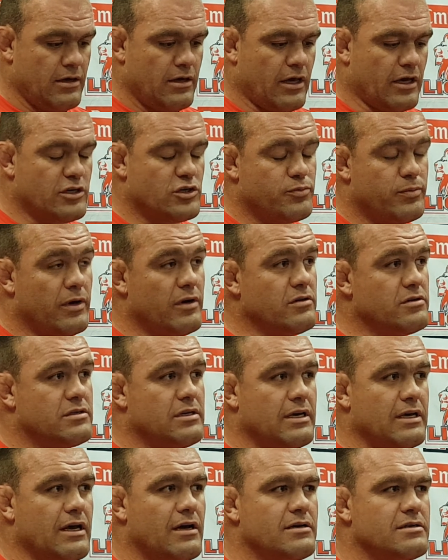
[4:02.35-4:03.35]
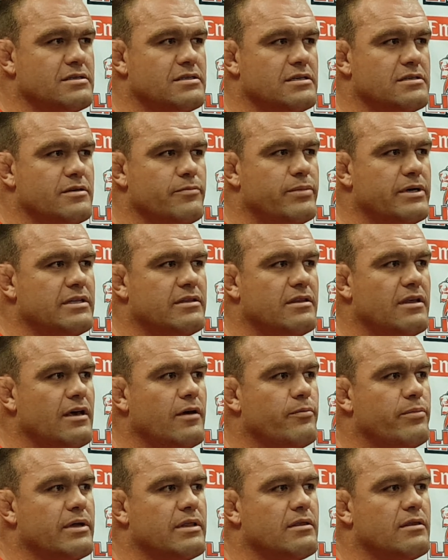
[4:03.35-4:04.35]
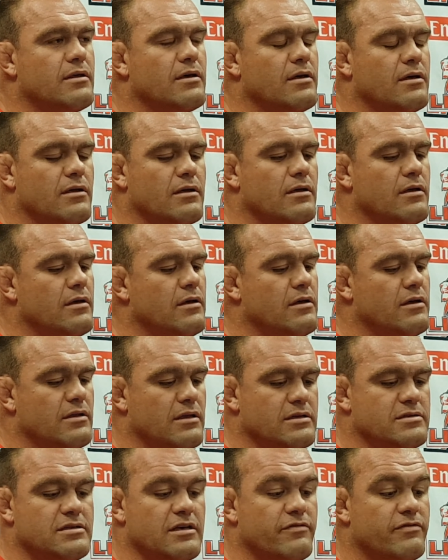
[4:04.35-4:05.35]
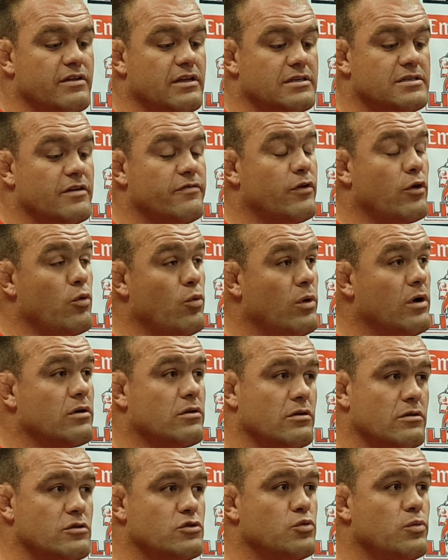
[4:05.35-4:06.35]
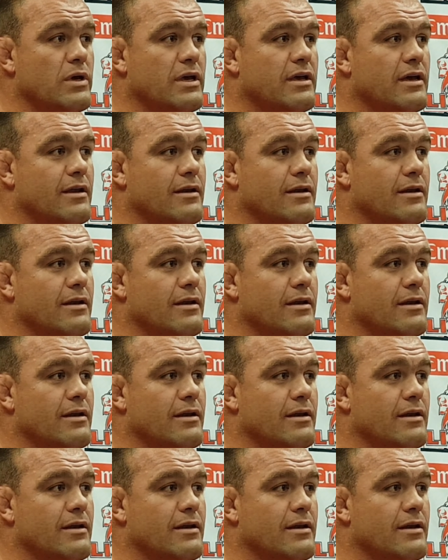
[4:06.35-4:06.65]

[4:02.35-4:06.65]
exposed the youngsters a bit there, but it's definitely something we worked on this week.